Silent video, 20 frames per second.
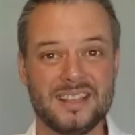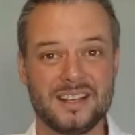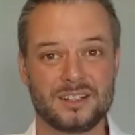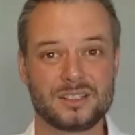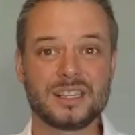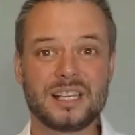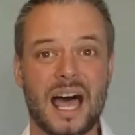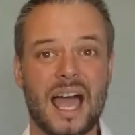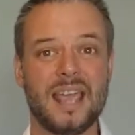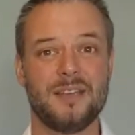in
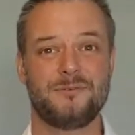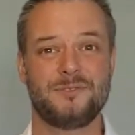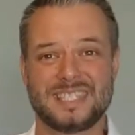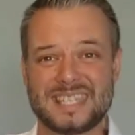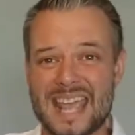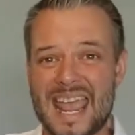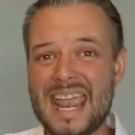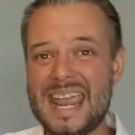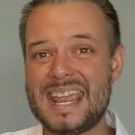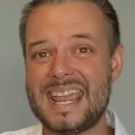their
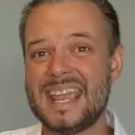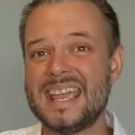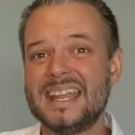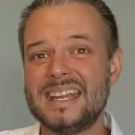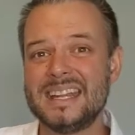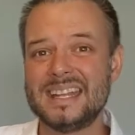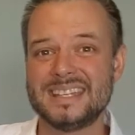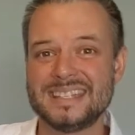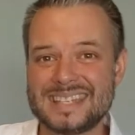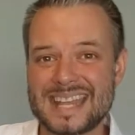life day
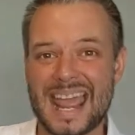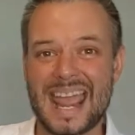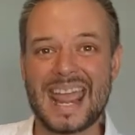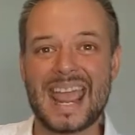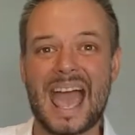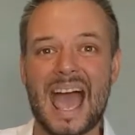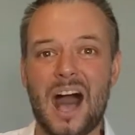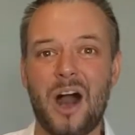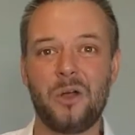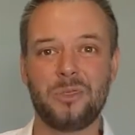in and
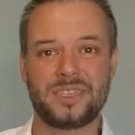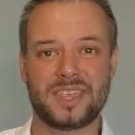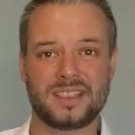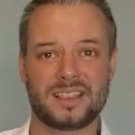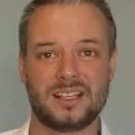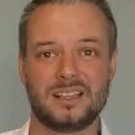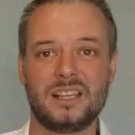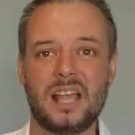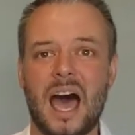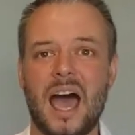day out
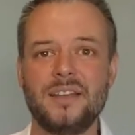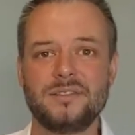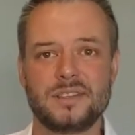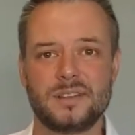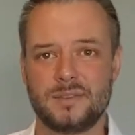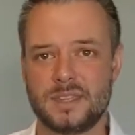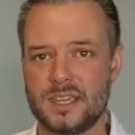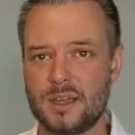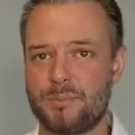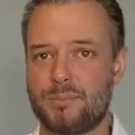that the
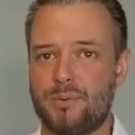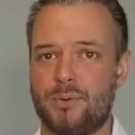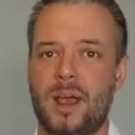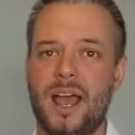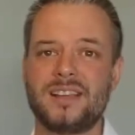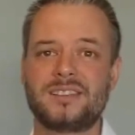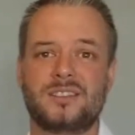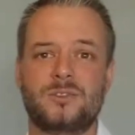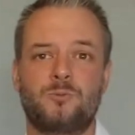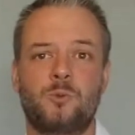lives of the
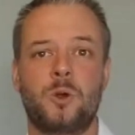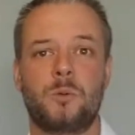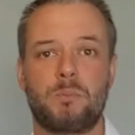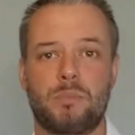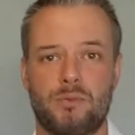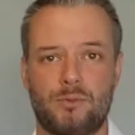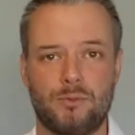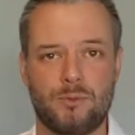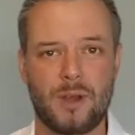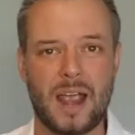oppressed
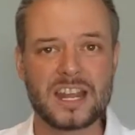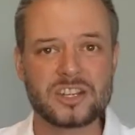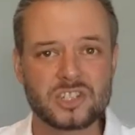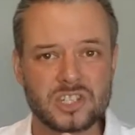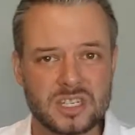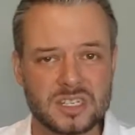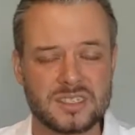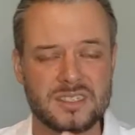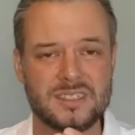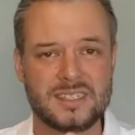were
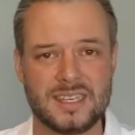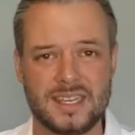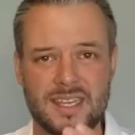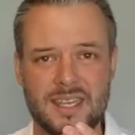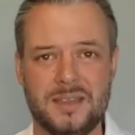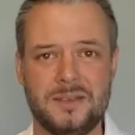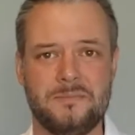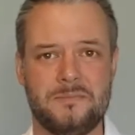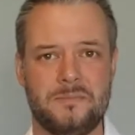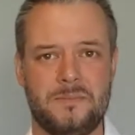precious to
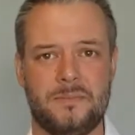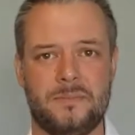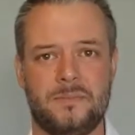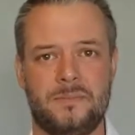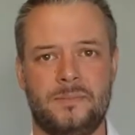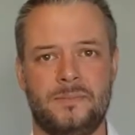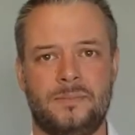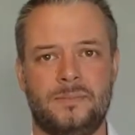him.